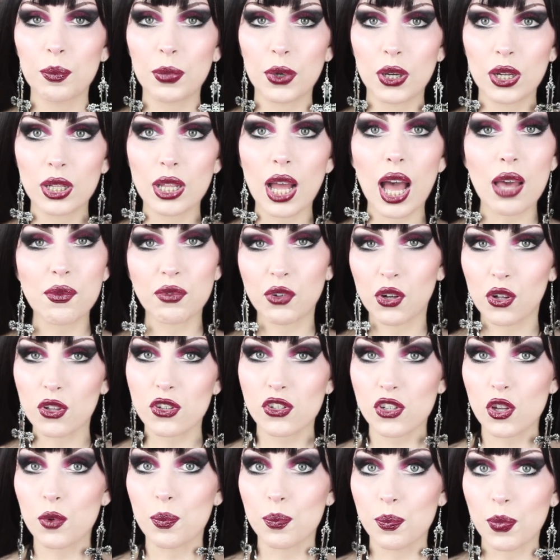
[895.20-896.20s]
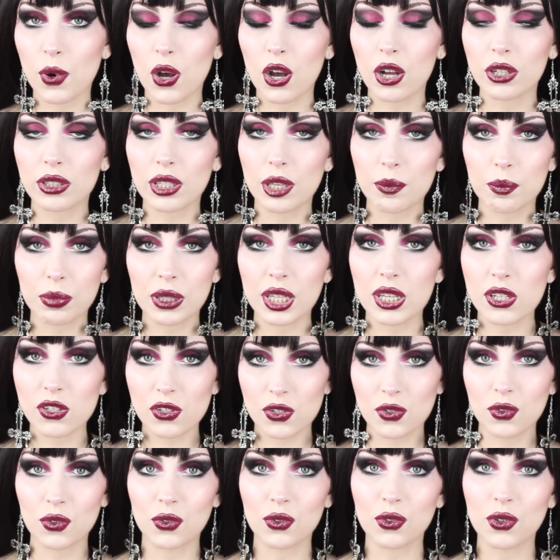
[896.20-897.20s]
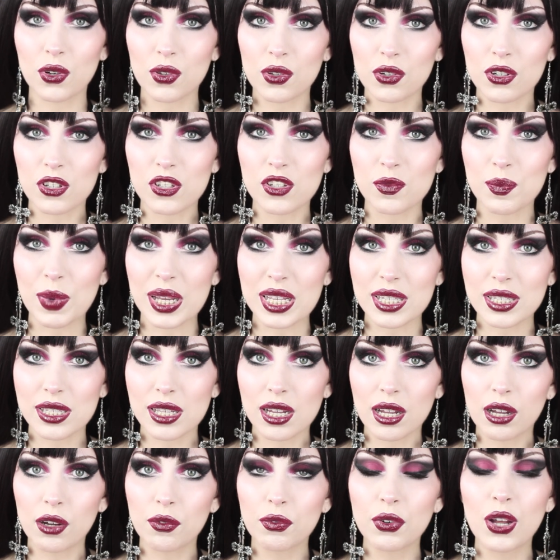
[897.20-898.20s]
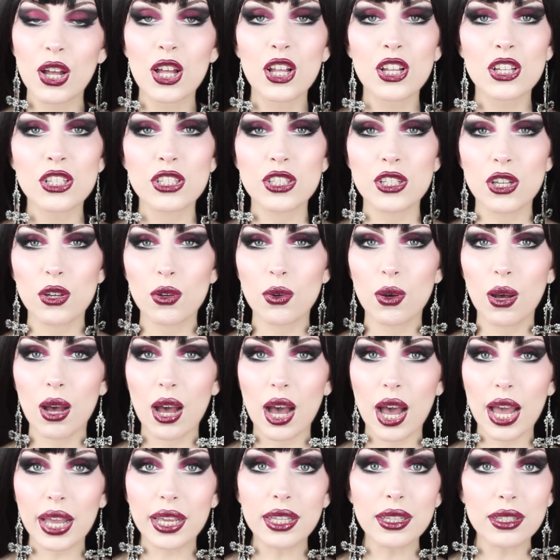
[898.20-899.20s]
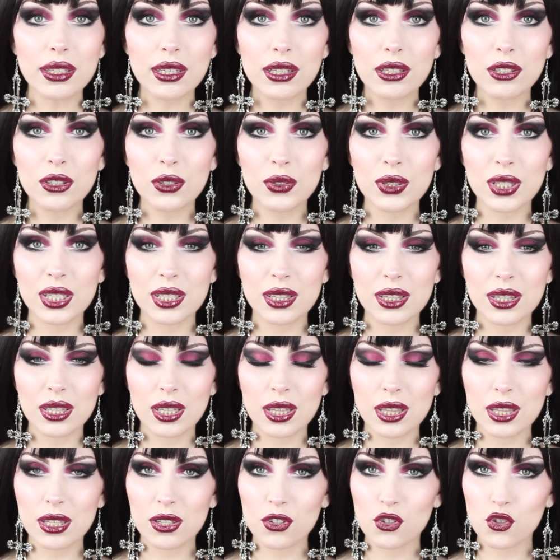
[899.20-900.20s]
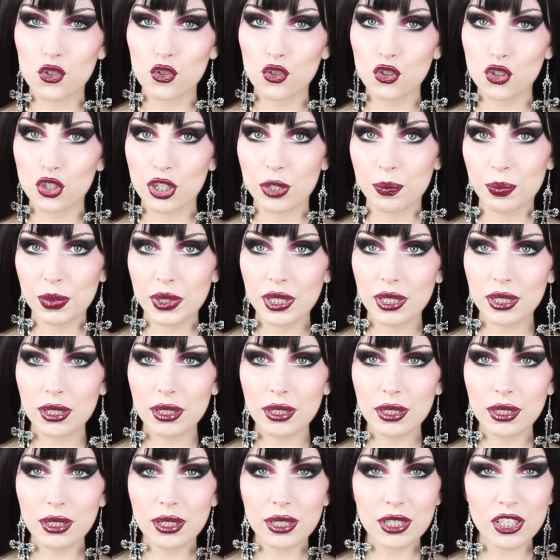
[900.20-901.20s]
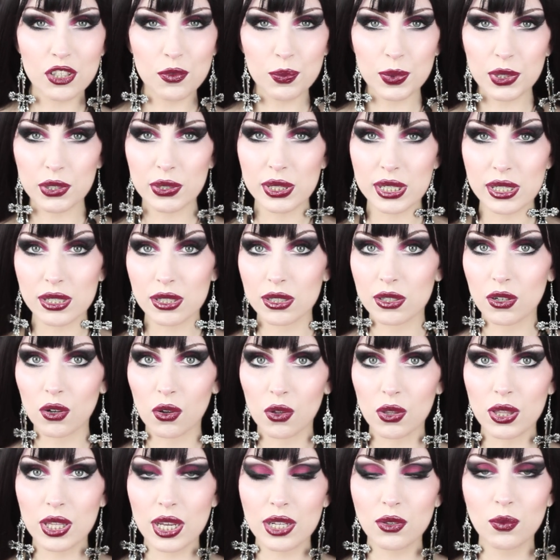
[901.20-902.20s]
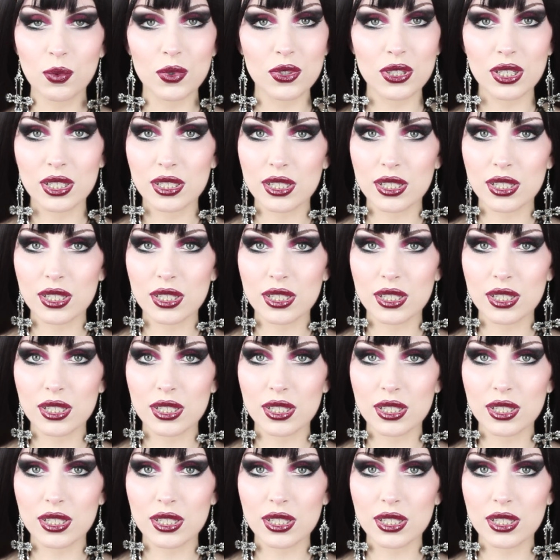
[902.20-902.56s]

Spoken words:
but I've also bought and placed orders myself, so I can tell you that the shipping experience and all that was